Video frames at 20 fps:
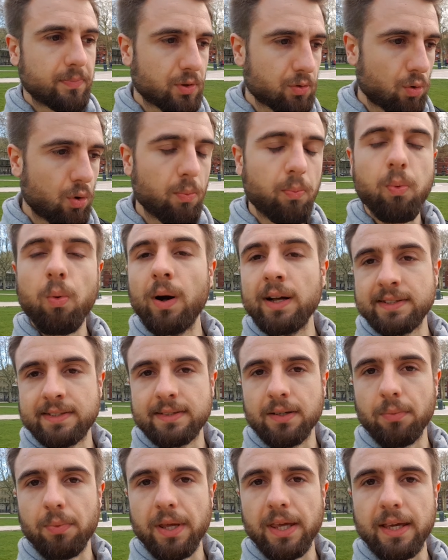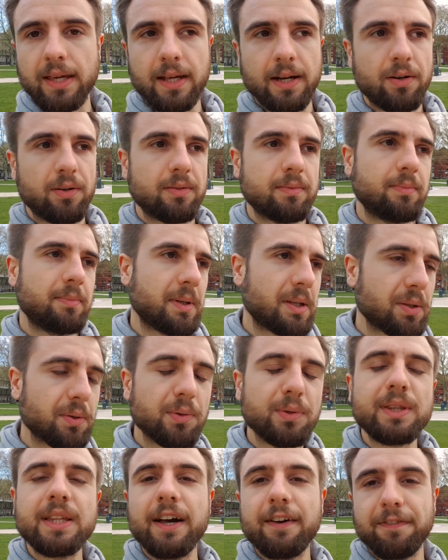group once a week. You know, I mean,
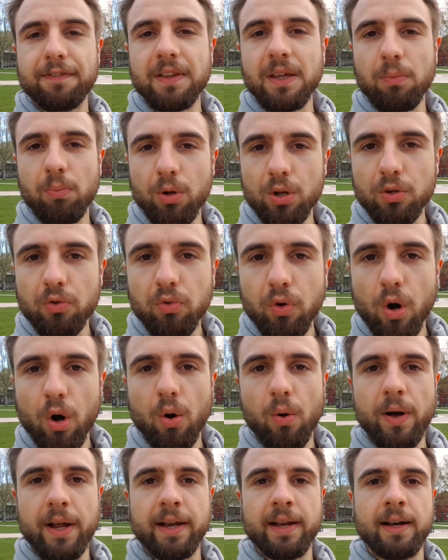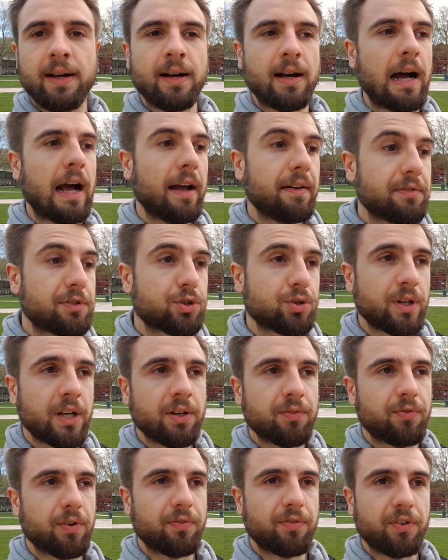you definitely will grow. And uh, I've
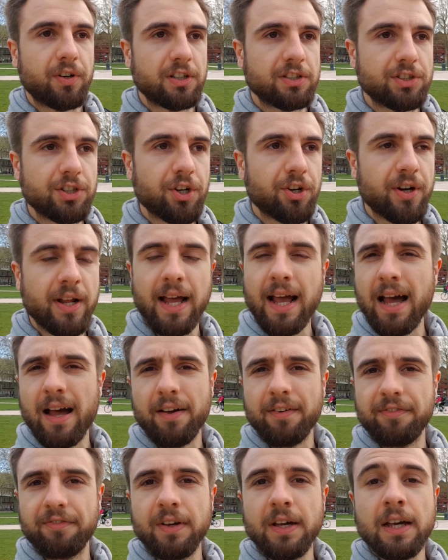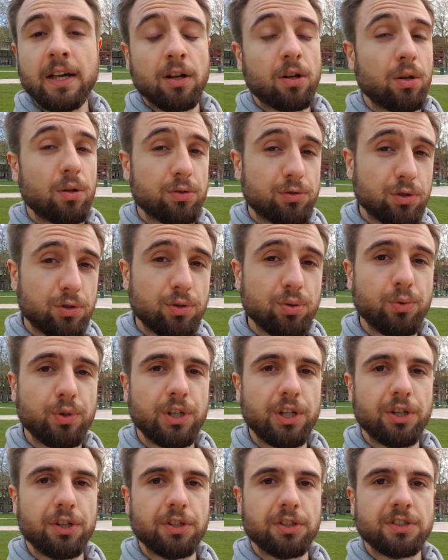trained for the first year and a half, close to two
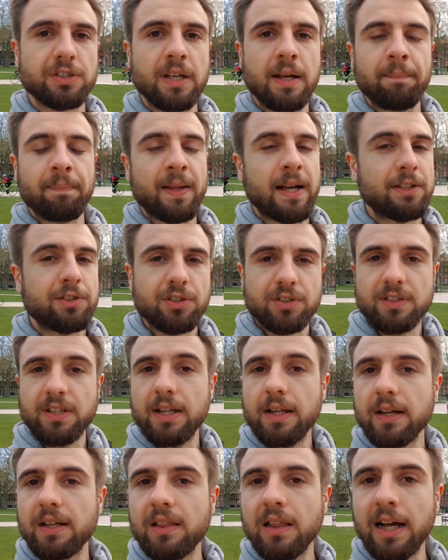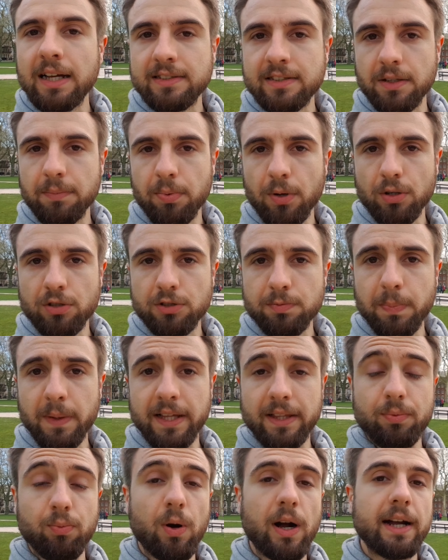years. I just did a classic bro
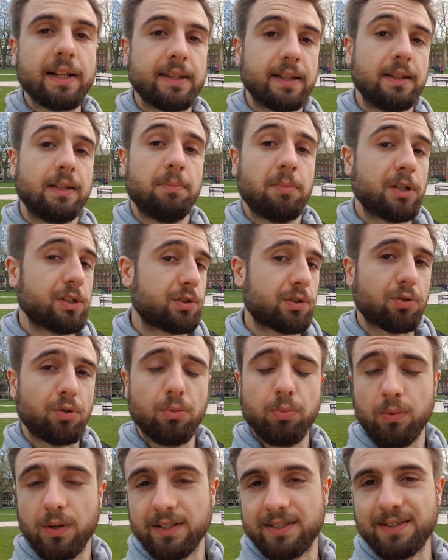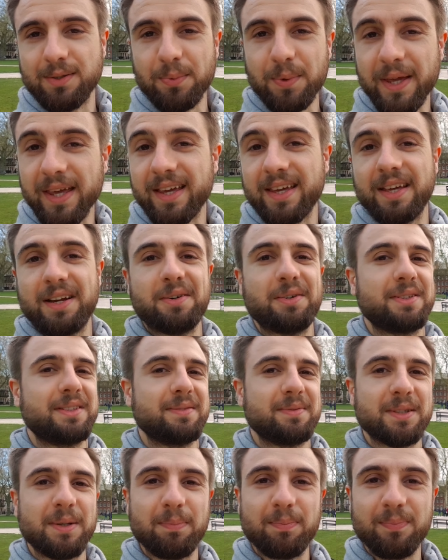split where I did the muscle group once a week. You know,
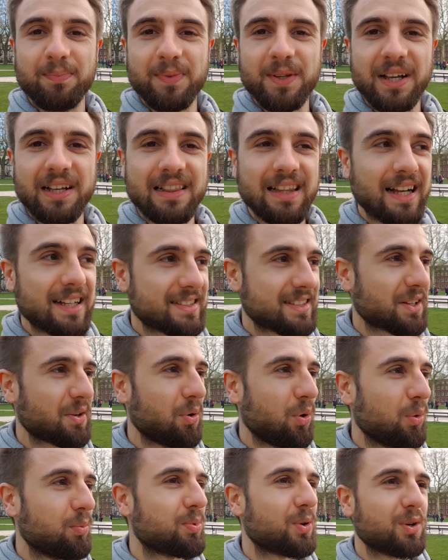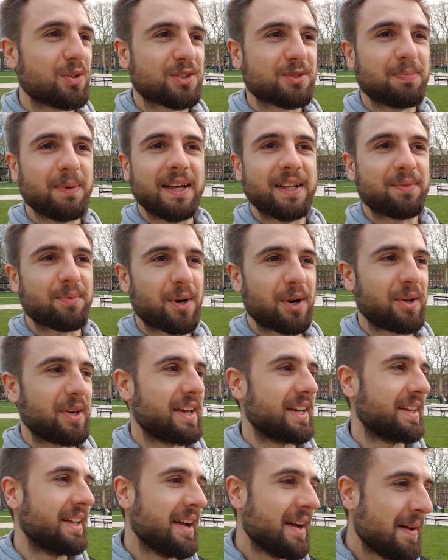the, the, the classic old bro split where you
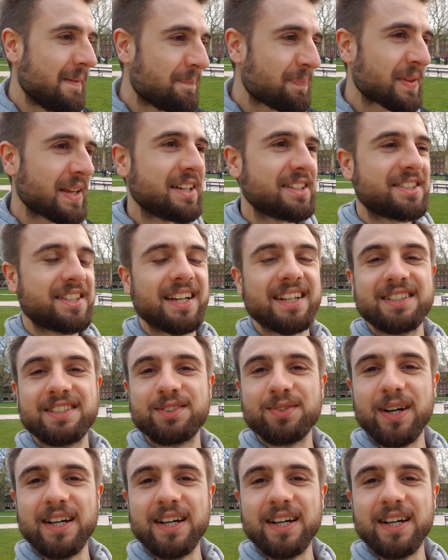hit chest